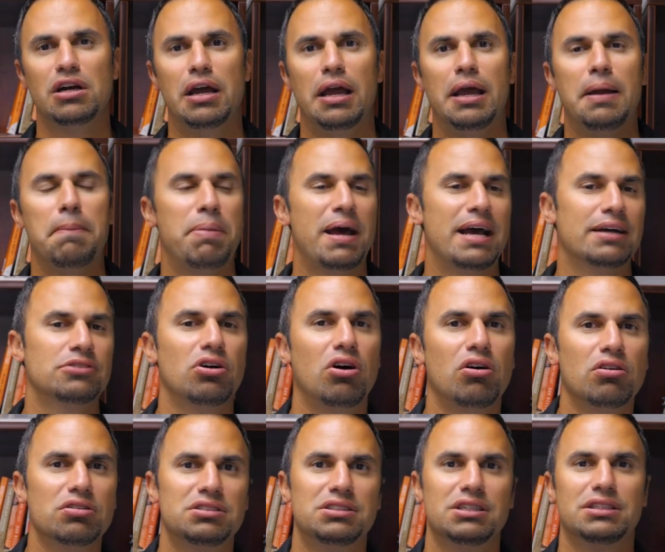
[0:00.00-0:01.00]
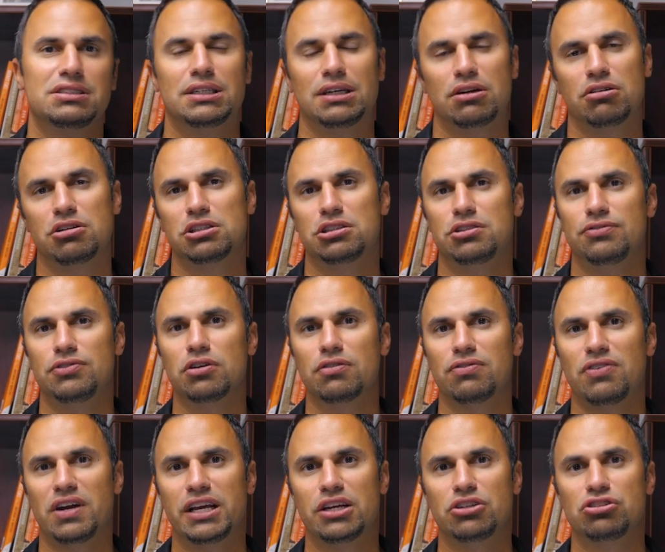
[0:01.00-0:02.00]
impacts all six areas of your
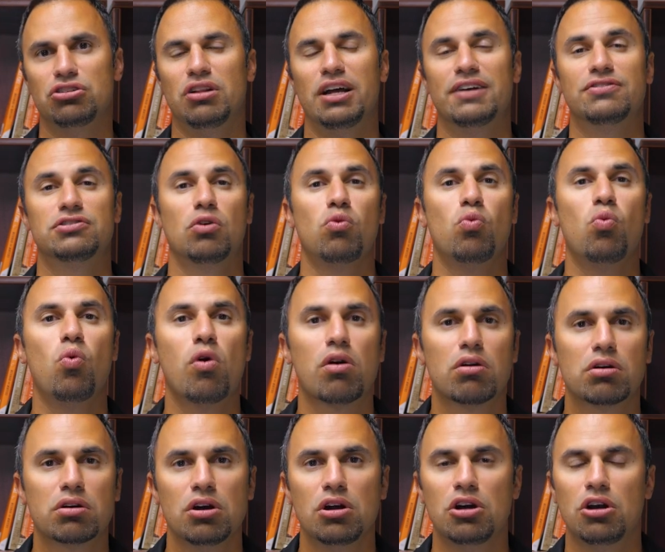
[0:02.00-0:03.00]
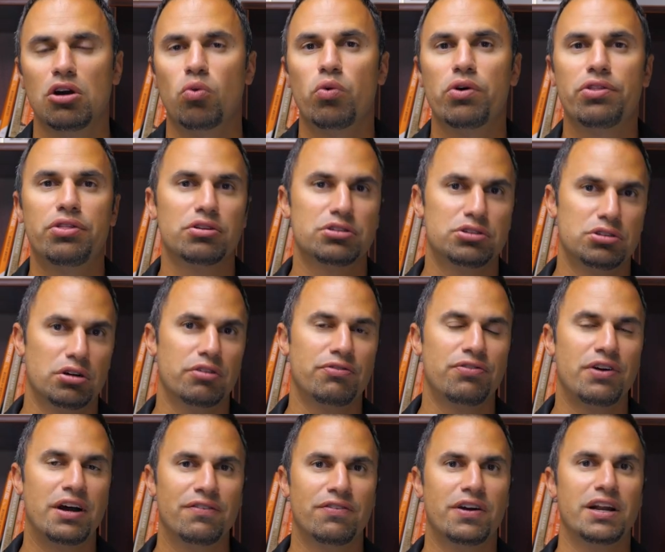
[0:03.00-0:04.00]
financial life. So work with your
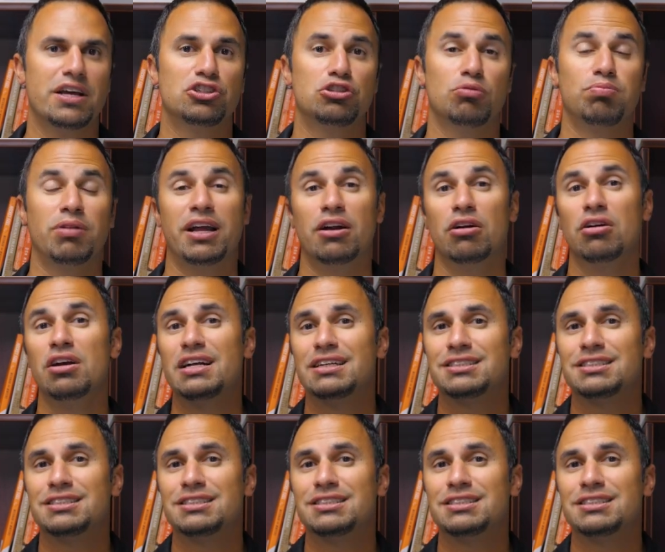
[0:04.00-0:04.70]
certified financial planner.